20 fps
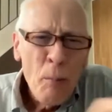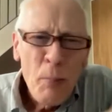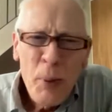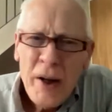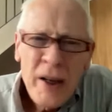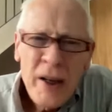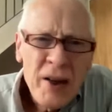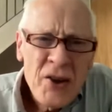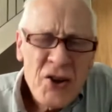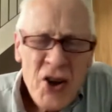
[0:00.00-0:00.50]

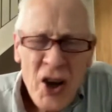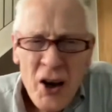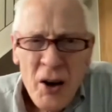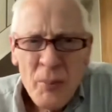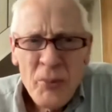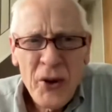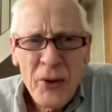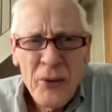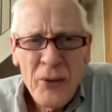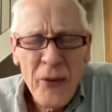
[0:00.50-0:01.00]
But in
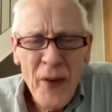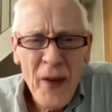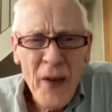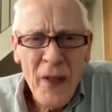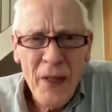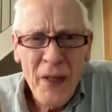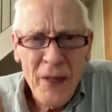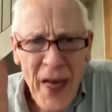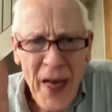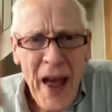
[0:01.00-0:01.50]
terms of
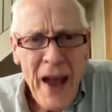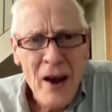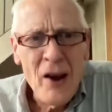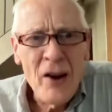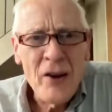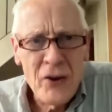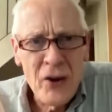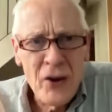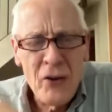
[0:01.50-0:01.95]
that